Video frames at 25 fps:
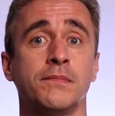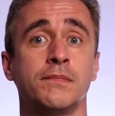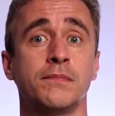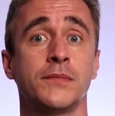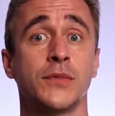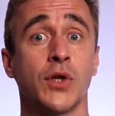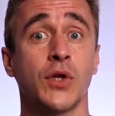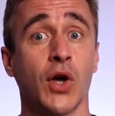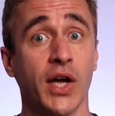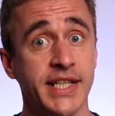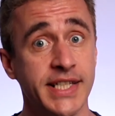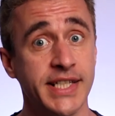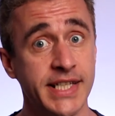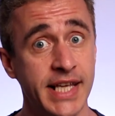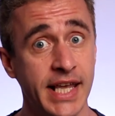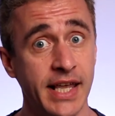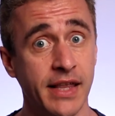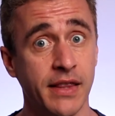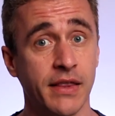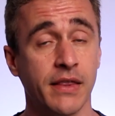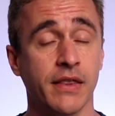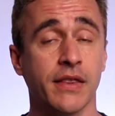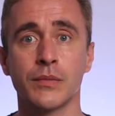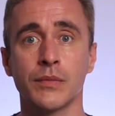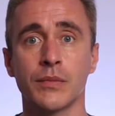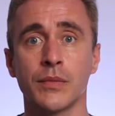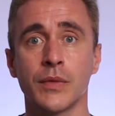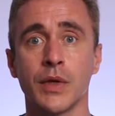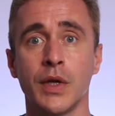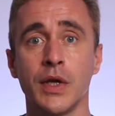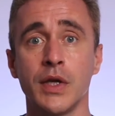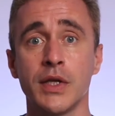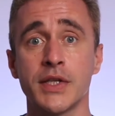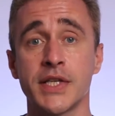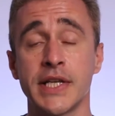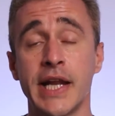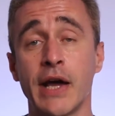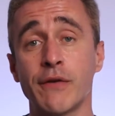19th.
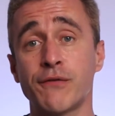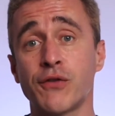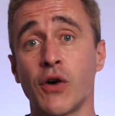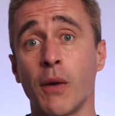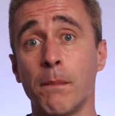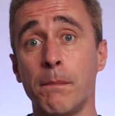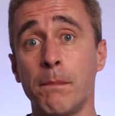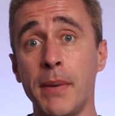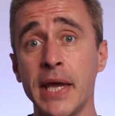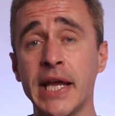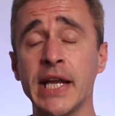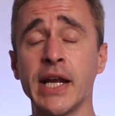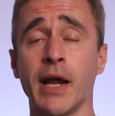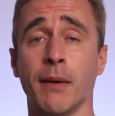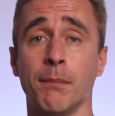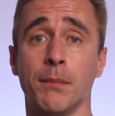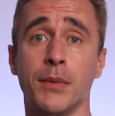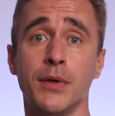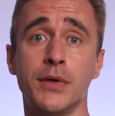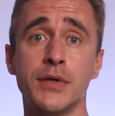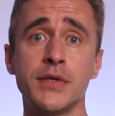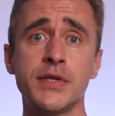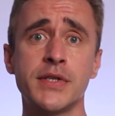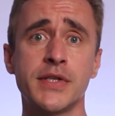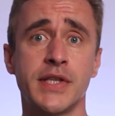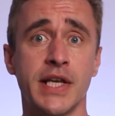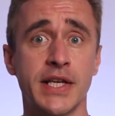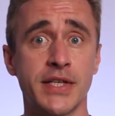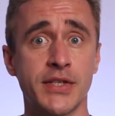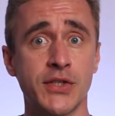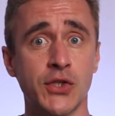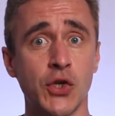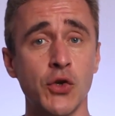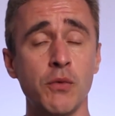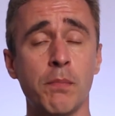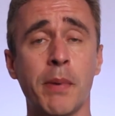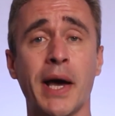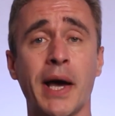So now for our big numbers, there's
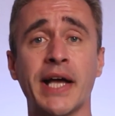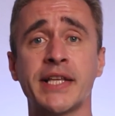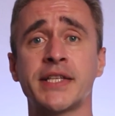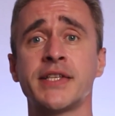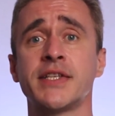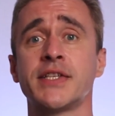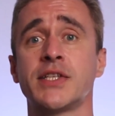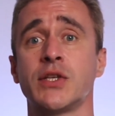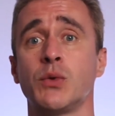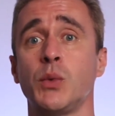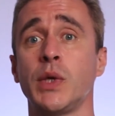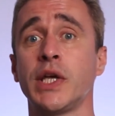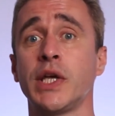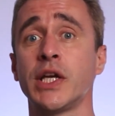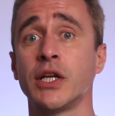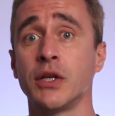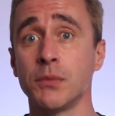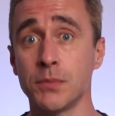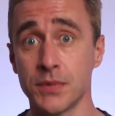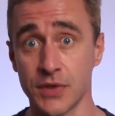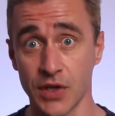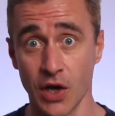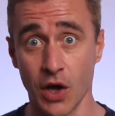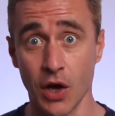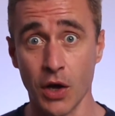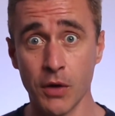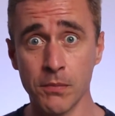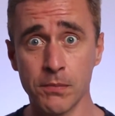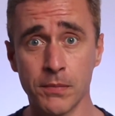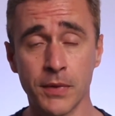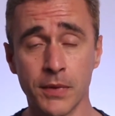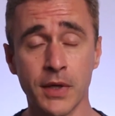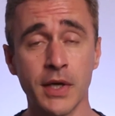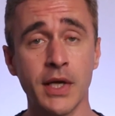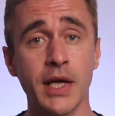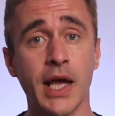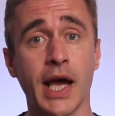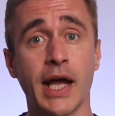2 patterns that we can observe,
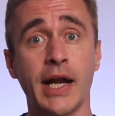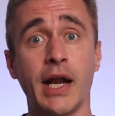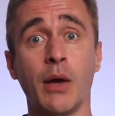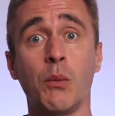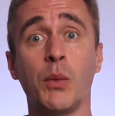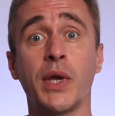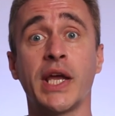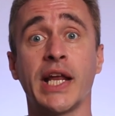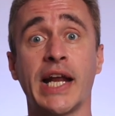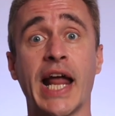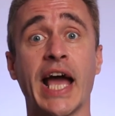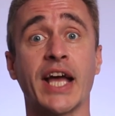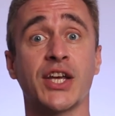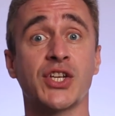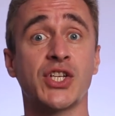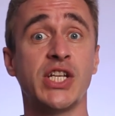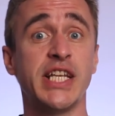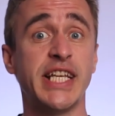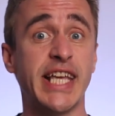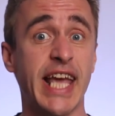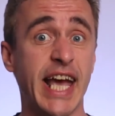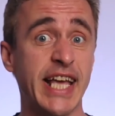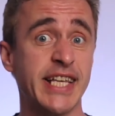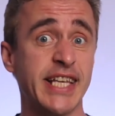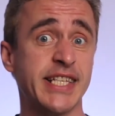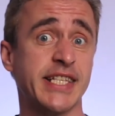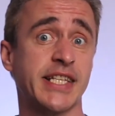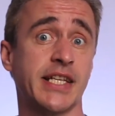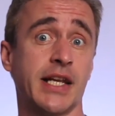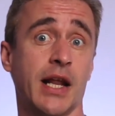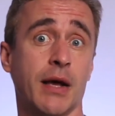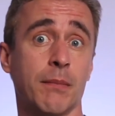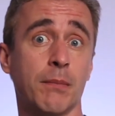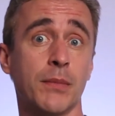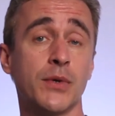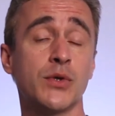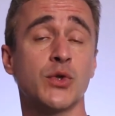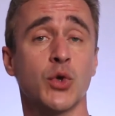and then we can actually guess the
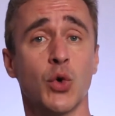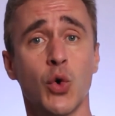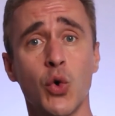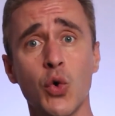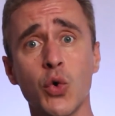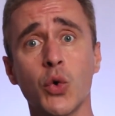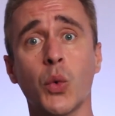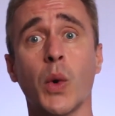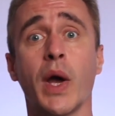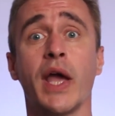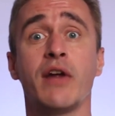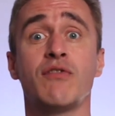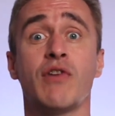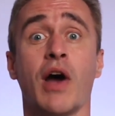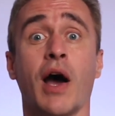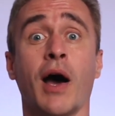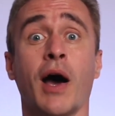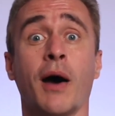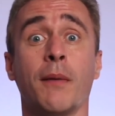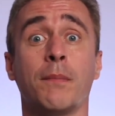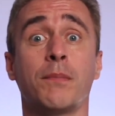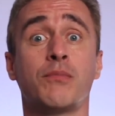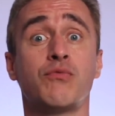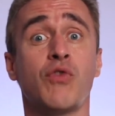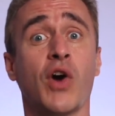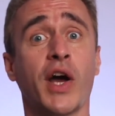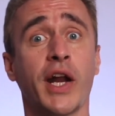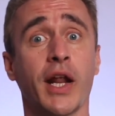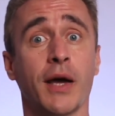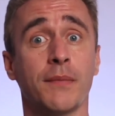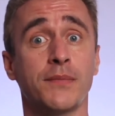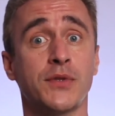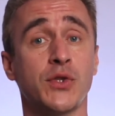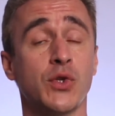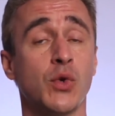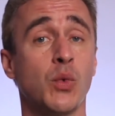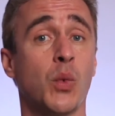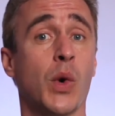numbers all the way up, right up
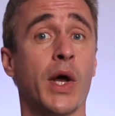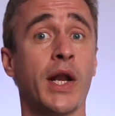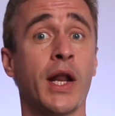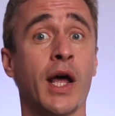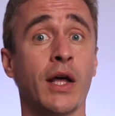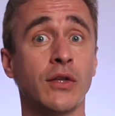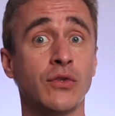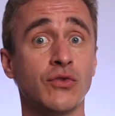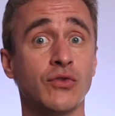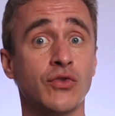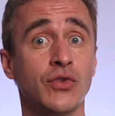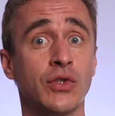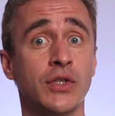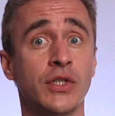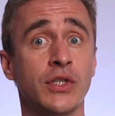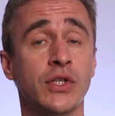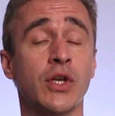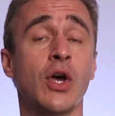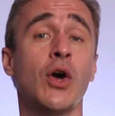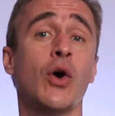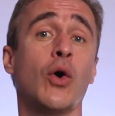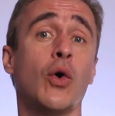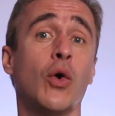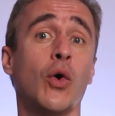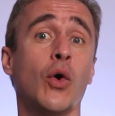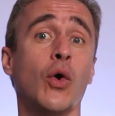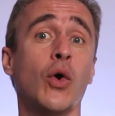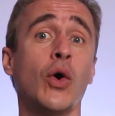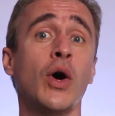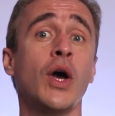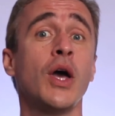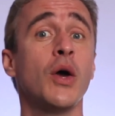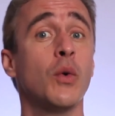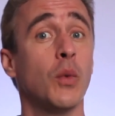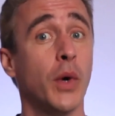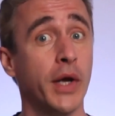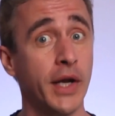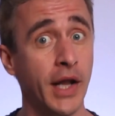to 100 or
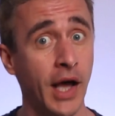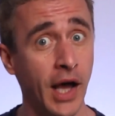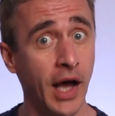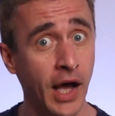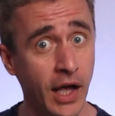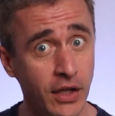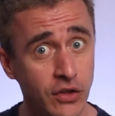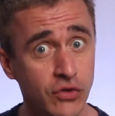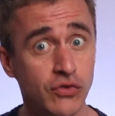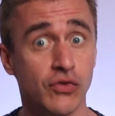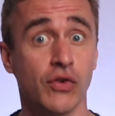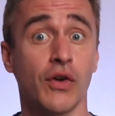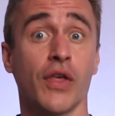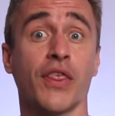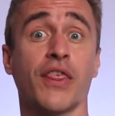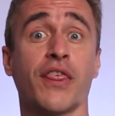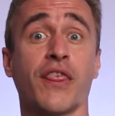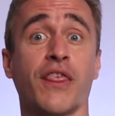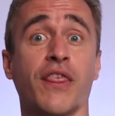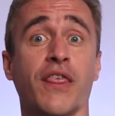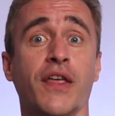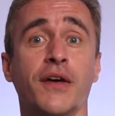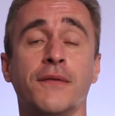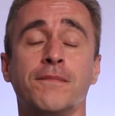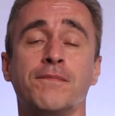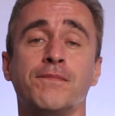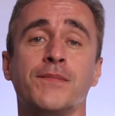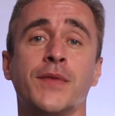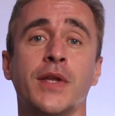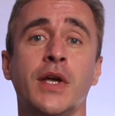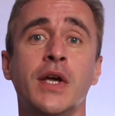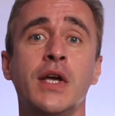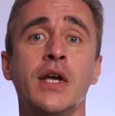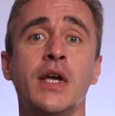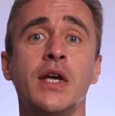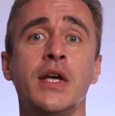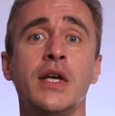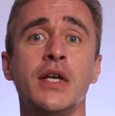100th.
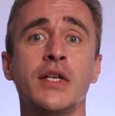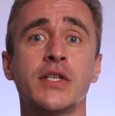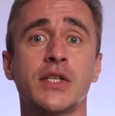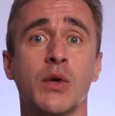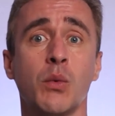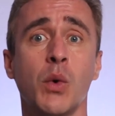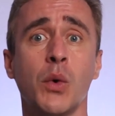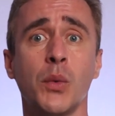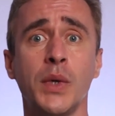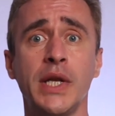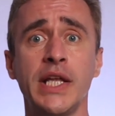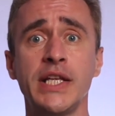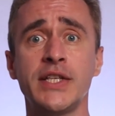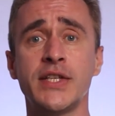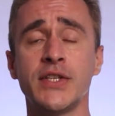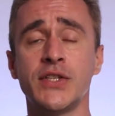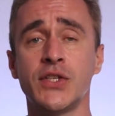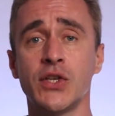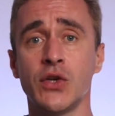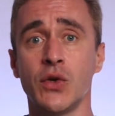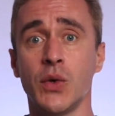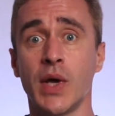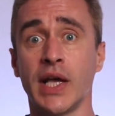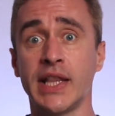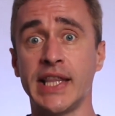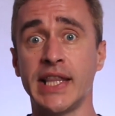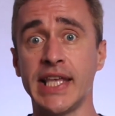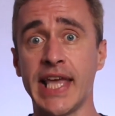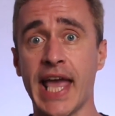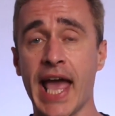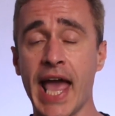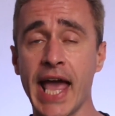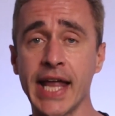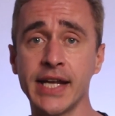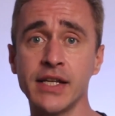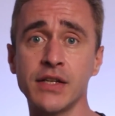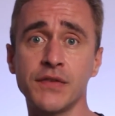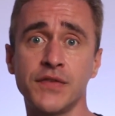So what we need to do at the
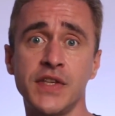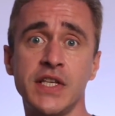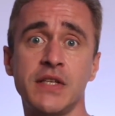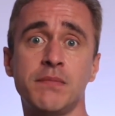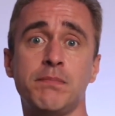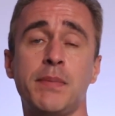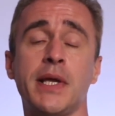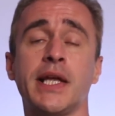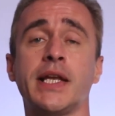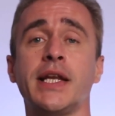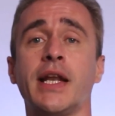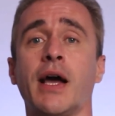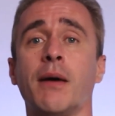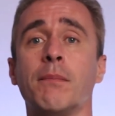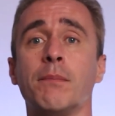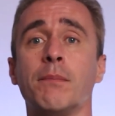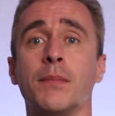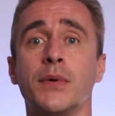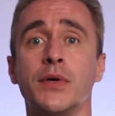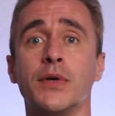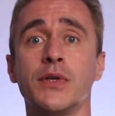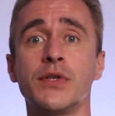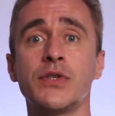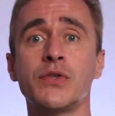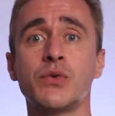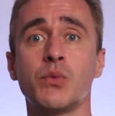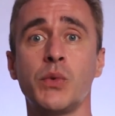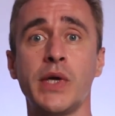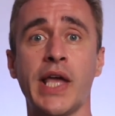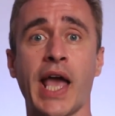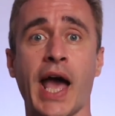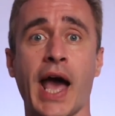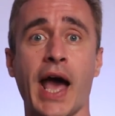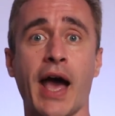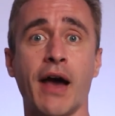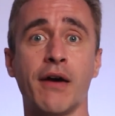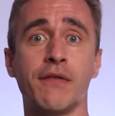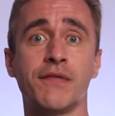end of these big numbers, we
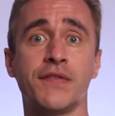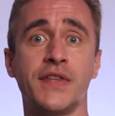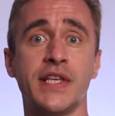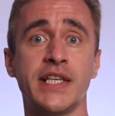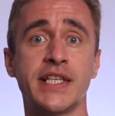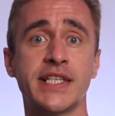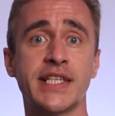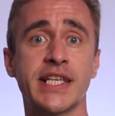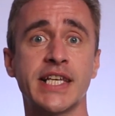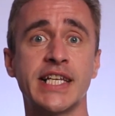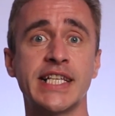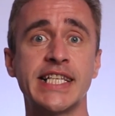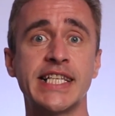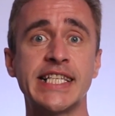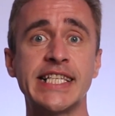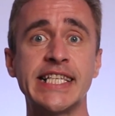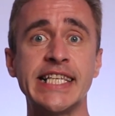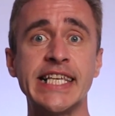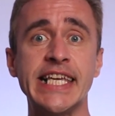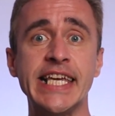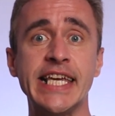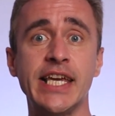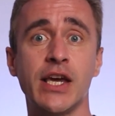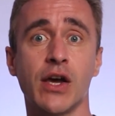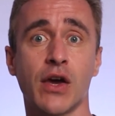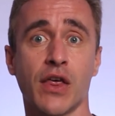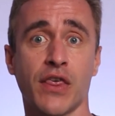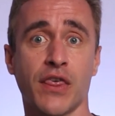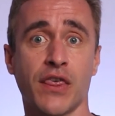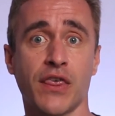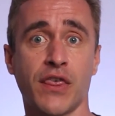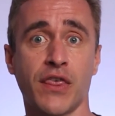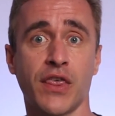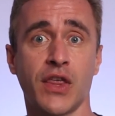have this tieth,